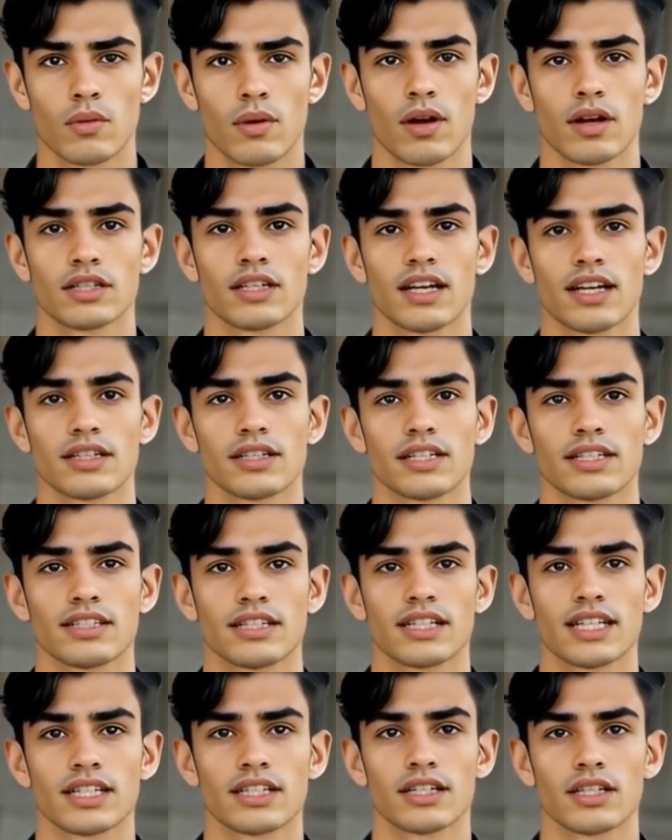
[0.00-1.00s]

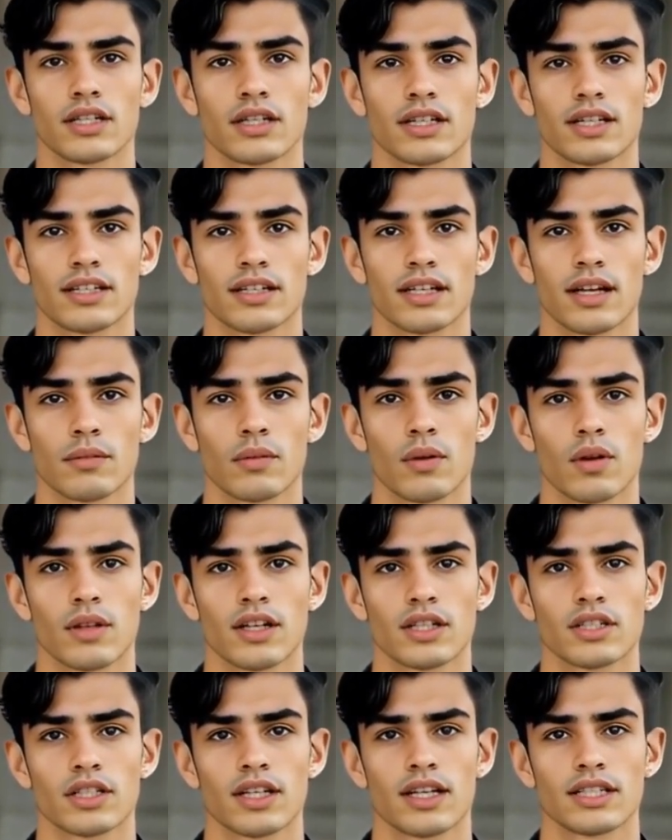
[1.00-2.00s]
1,600 people
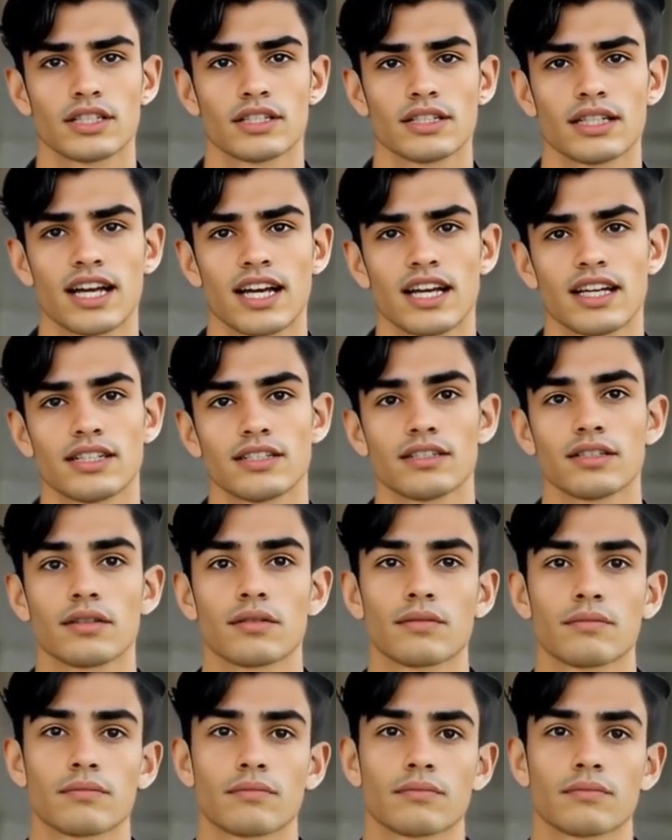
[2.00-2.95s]
in just days.